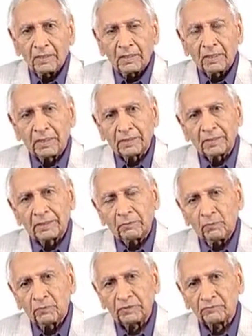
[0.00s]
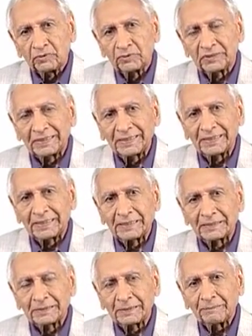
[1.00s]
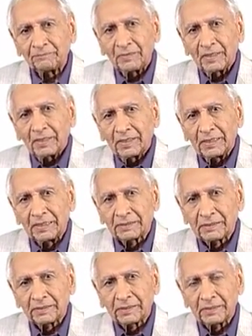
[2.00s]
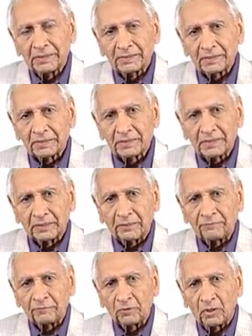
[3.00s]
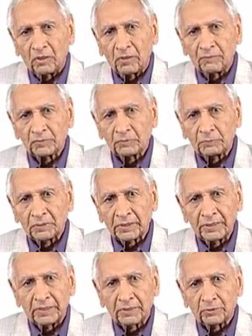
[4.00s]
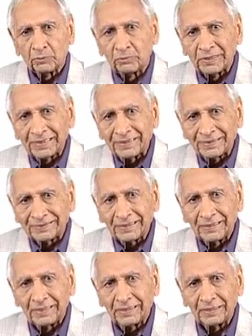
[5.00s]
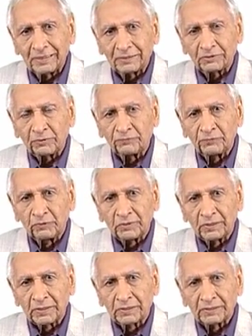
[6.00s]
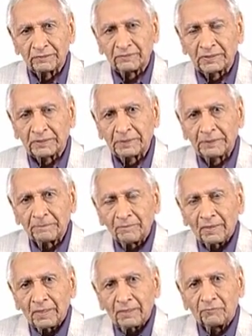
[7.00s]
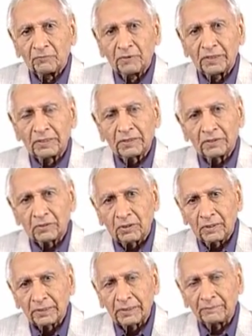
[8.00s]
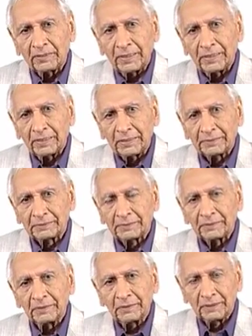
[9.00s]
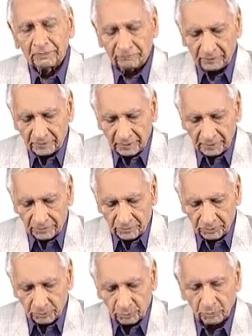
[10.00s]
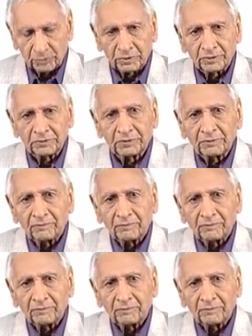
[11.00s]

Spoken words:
And when we see that interrelated set of norms pertaining to these areas of human activity, we call them as different institutions.